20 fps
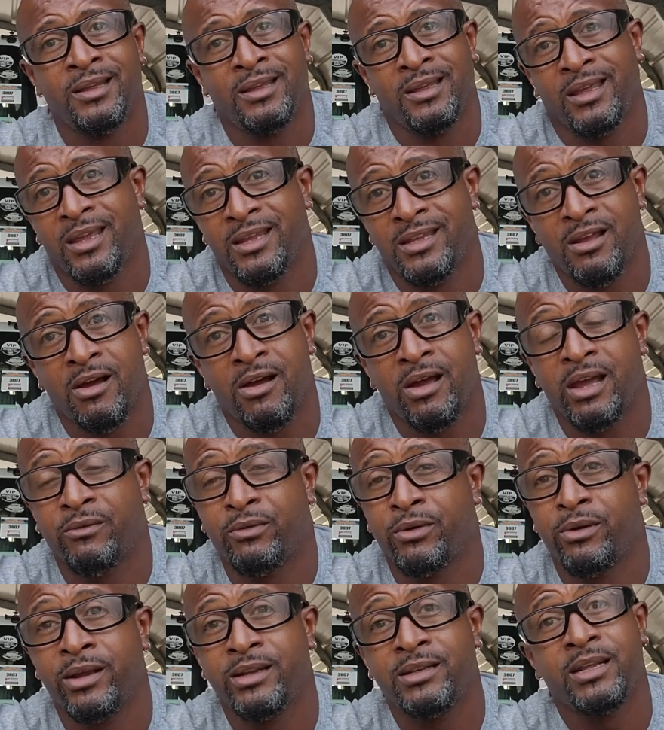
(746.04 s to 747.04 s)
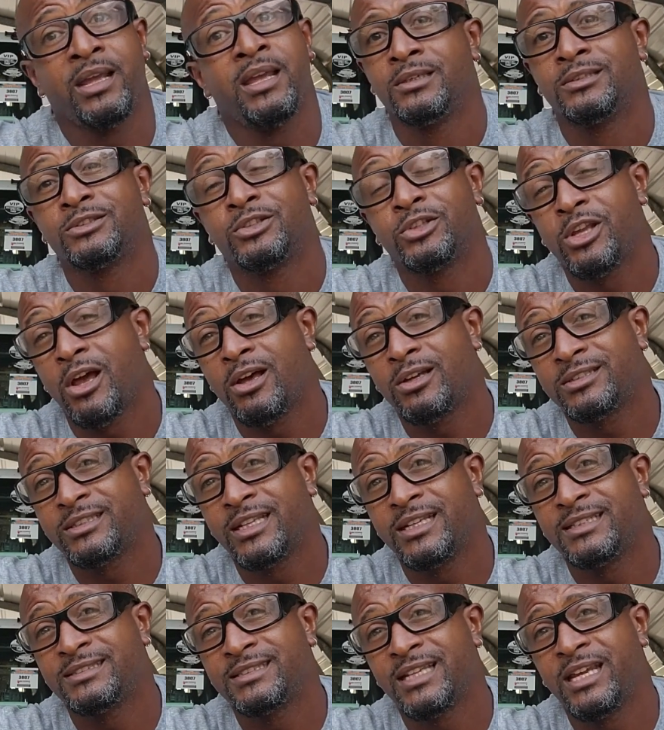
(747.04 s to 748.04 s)
And y'all have a great day. So y'all
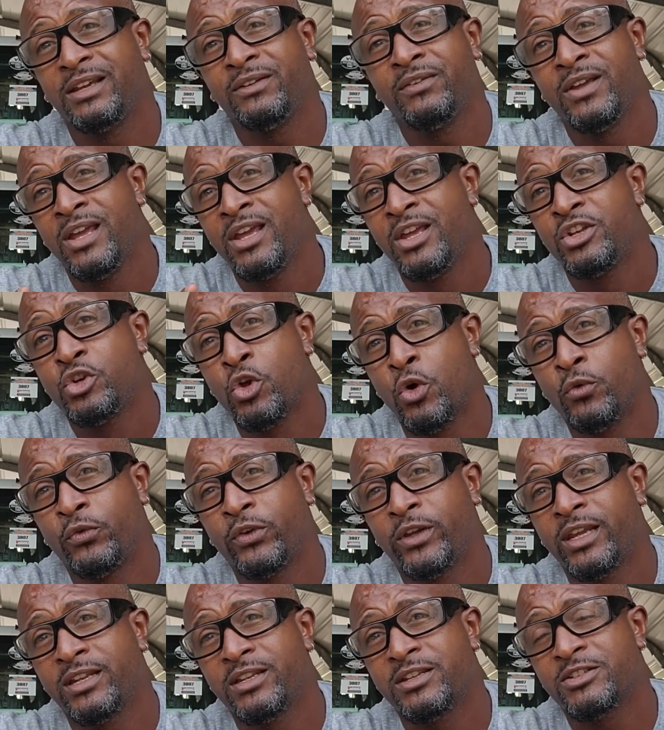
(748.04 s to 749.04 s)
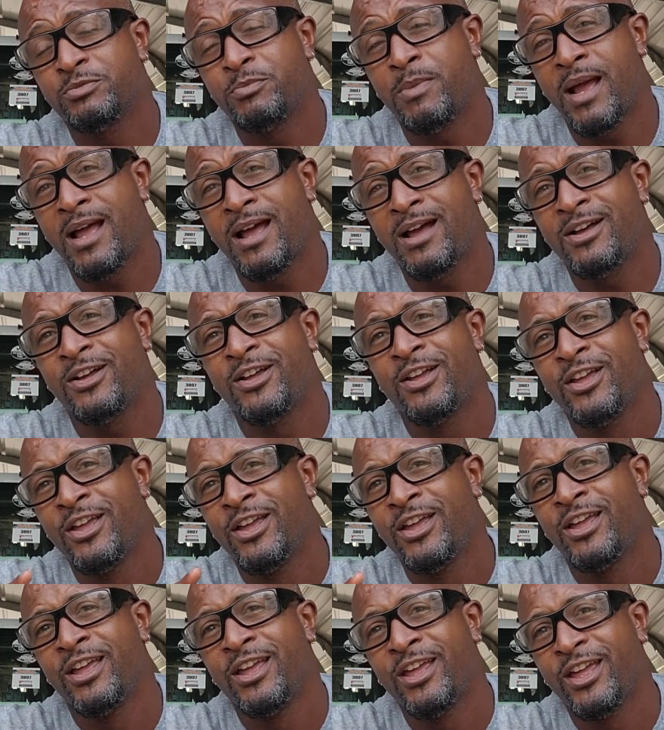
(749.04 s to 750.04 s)
stay safe. Don't forget to smile.
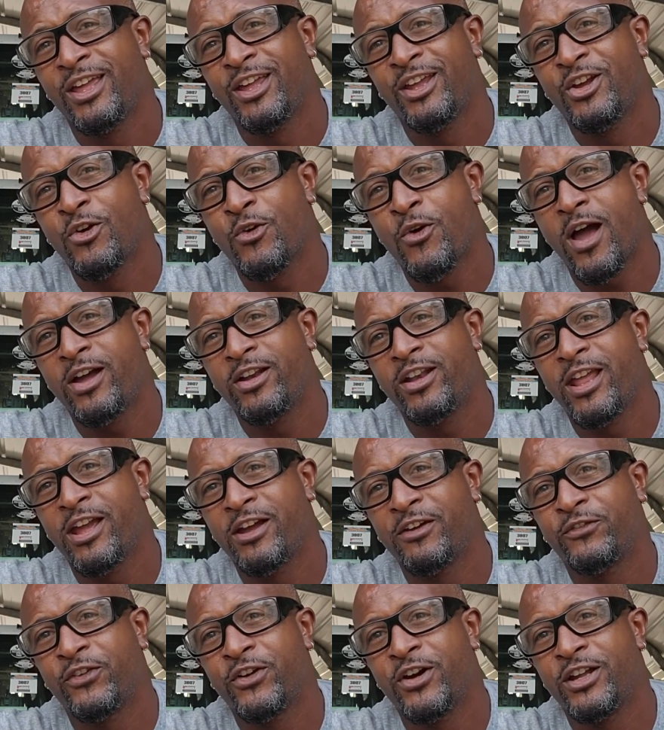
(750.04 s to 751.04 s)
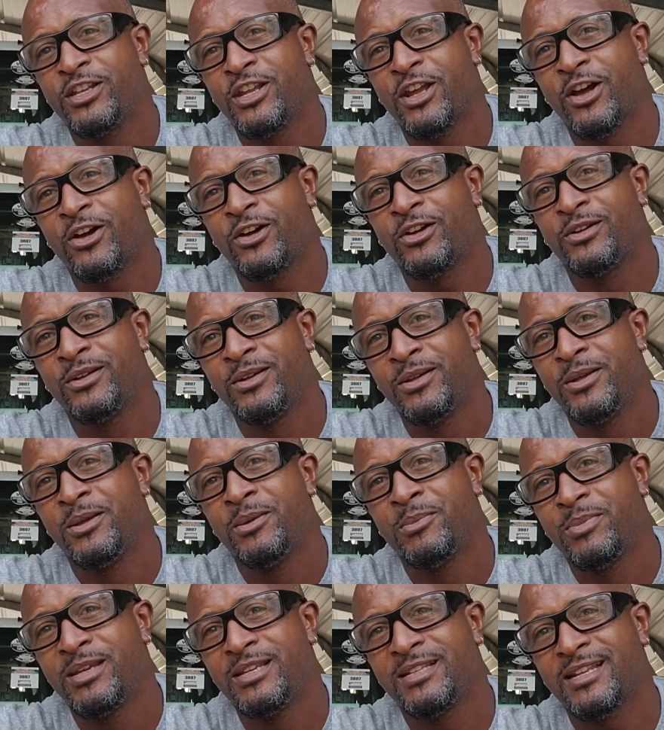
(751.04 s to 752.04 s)
And go out and have fun, y'all.
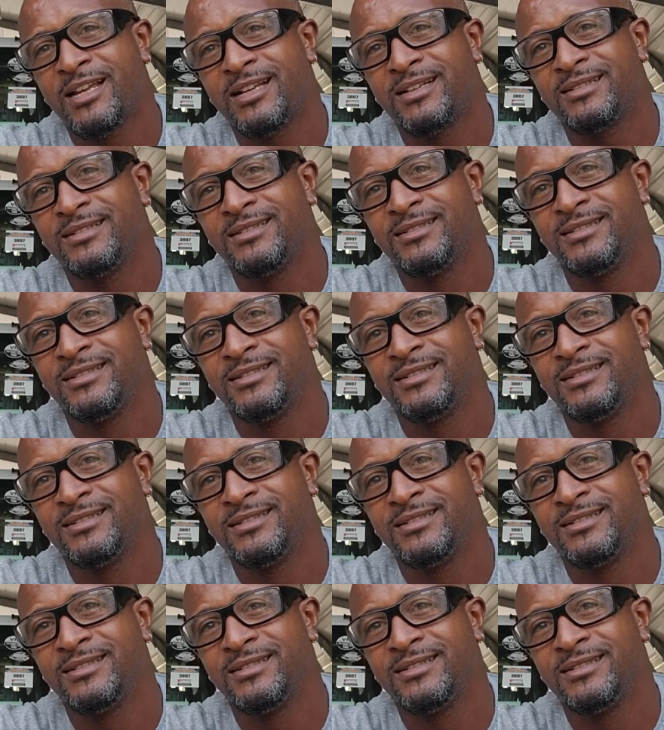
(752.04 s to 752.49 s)
Peace out.